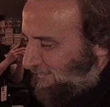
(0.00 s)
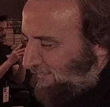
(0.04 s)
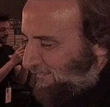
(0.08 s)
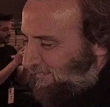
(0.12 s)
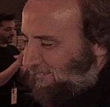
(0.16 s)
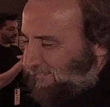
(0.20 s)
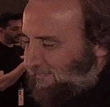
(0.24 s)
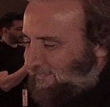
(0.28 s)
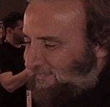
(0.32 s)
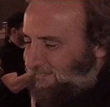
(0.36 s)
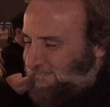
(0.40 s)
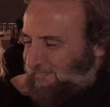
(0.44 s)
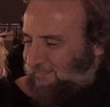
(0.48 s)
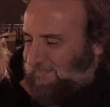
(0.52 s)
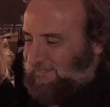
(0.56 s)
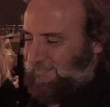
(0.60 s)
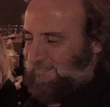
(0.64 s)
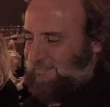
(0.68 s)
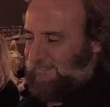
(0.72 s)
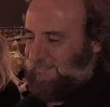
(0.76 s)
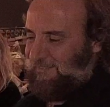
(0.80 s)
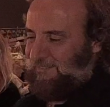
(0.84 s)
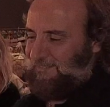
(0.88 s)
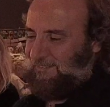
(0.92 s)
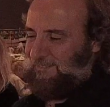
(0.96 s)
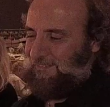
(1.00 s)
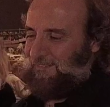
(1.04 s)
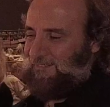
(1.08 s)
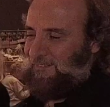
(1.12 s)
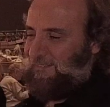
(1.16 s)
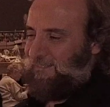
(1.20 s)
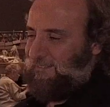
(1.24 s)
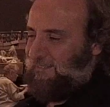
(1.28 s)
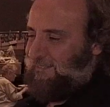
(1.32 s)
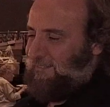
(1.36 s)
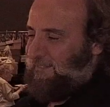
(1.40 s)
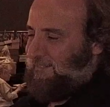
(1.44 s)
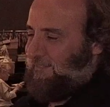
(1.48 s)

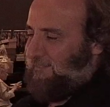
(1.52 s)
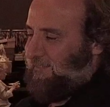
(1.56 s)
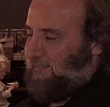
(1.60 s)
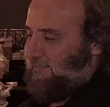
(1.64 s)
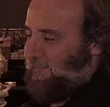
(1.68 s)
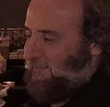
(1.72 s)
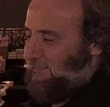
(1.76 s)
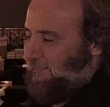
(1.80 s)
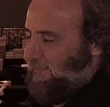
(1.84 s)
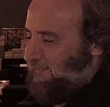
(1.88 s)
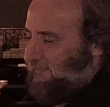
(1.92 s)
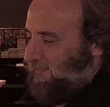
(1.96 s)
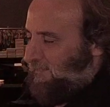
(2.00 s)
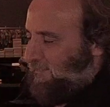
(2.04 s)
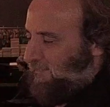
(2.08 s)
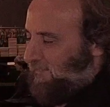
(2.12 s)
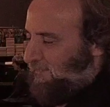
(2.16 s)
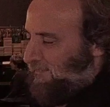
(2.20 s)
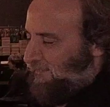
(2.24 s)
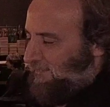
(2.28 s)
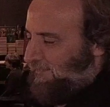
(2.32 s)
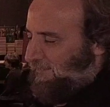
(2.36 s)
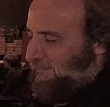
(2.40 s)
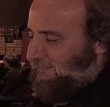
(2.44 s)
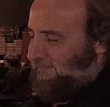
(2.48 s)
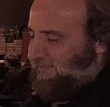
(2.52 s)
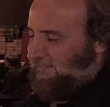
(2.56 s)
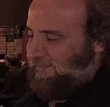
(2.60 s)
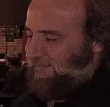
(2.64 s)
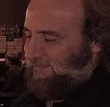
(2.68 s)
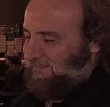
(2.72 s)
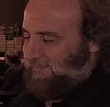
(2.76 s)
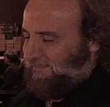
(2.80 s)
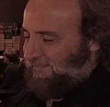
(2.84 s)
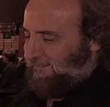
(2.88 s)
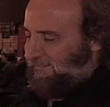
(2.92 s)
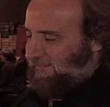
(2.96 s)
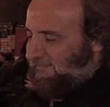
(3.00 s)

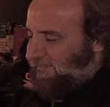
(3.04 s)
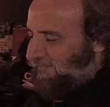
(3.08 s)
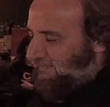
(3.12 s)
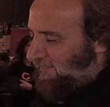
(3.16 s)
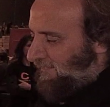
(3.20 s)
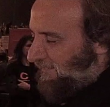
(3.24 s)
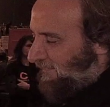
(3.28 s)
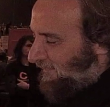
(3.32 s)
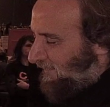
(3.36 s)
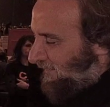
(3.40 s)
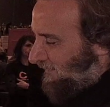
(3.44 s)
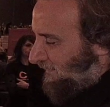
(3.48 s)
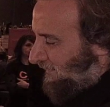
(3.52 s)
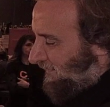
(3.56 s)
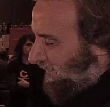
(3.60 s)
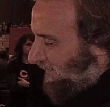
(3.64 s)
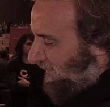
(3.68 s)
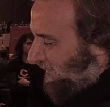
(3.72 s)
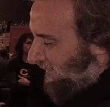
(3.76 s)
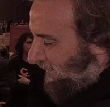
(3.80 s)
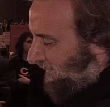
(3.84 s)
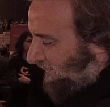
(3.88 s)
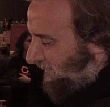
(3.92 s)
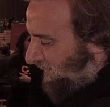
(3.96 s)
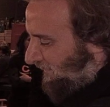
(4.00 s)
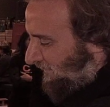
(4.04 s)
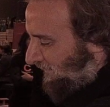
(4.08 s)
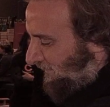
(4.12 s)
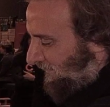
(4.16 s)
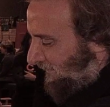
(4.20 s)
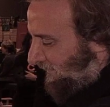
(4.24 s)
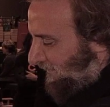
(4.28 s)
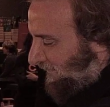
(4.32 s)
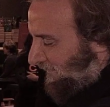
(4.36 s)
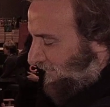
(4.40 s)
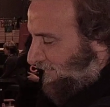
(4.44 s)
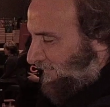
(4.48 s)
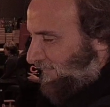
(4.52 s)

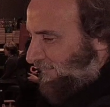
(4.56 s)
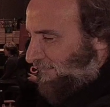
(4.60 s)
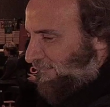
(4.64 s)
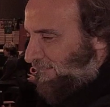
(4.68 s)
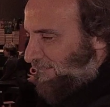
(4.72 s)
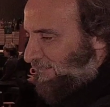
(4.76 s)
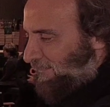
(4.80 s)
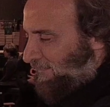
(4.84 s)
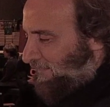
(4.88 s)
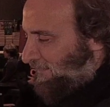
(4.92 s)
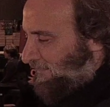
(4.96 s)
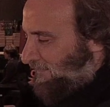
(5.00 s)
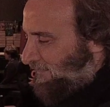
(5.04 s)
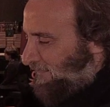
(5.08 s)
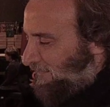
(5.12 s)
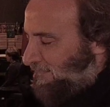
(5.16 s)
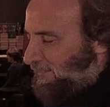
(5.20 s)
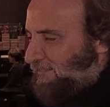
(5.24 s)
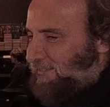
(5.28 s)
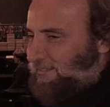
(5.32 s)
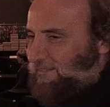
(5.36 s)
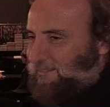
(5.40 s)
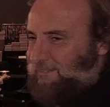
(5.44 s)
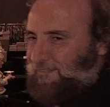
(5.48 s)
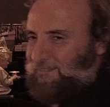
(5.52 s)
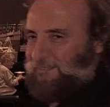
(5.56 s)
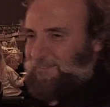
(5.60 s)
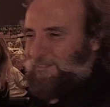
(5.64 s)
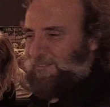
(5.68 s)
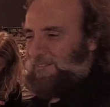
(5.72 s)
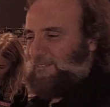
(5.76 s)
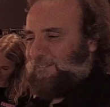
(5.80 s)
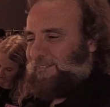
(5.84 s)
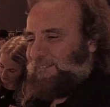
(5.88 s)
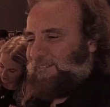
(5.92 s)
[no speech]